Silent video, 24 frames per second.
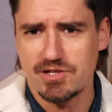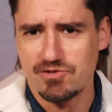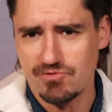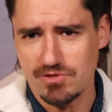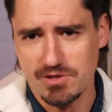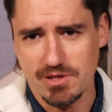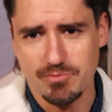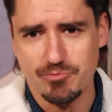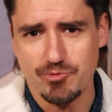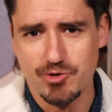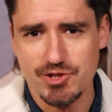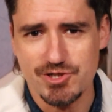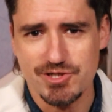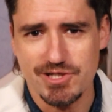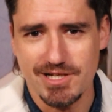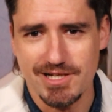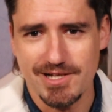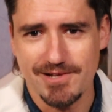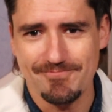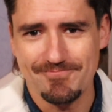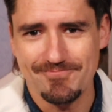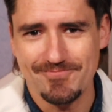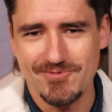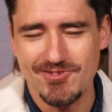I really appreciate
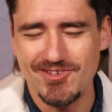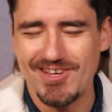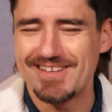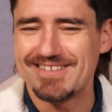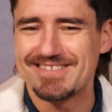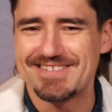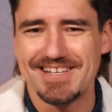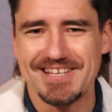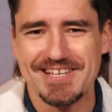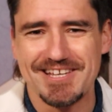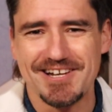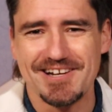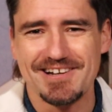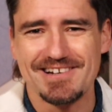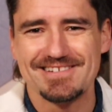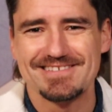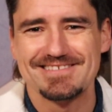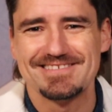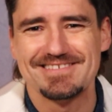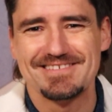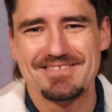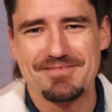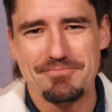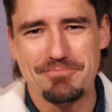it. You guys take care.
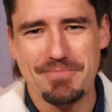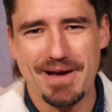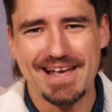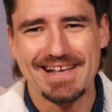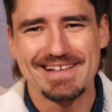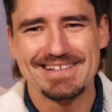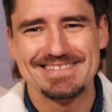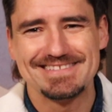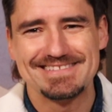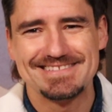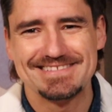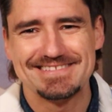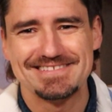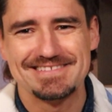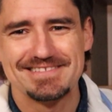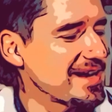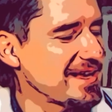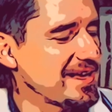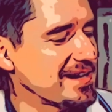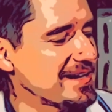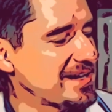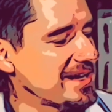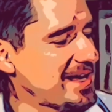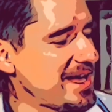Bye.
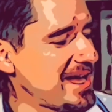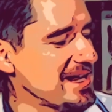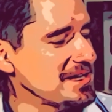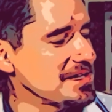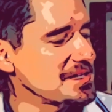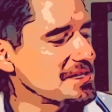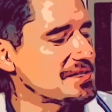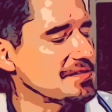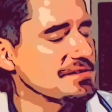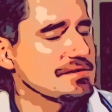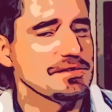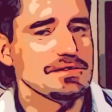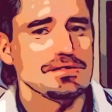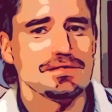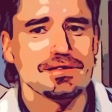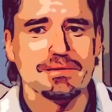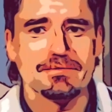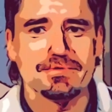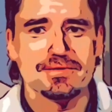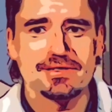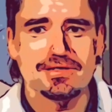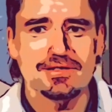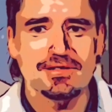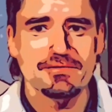And Hattie's still
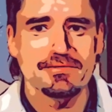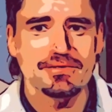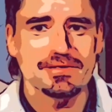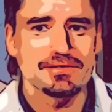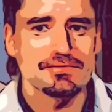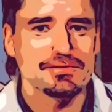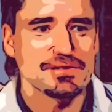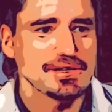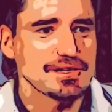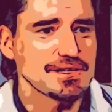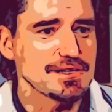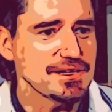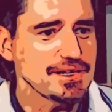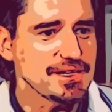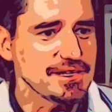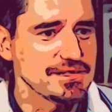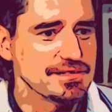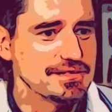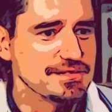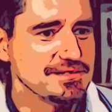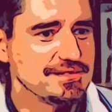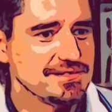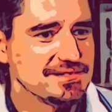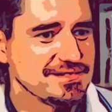asleep too. We're doing
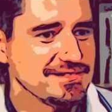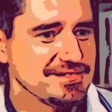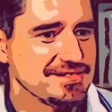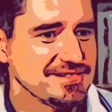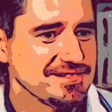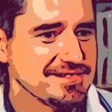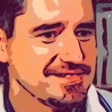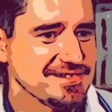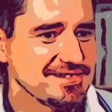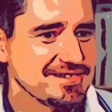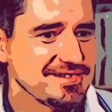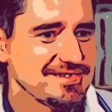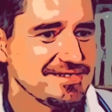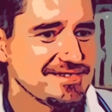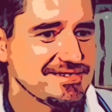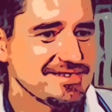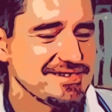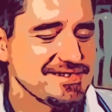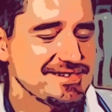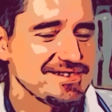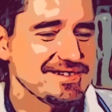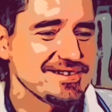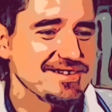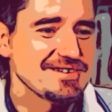good.
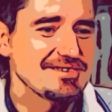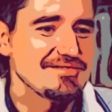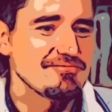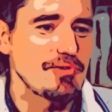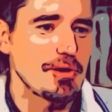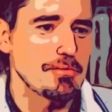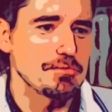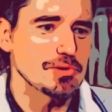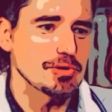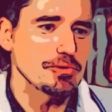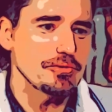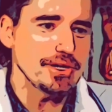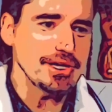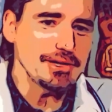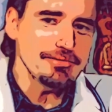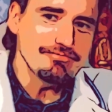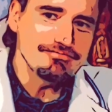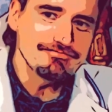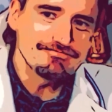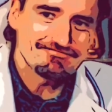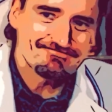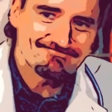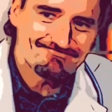Come on, Bluey.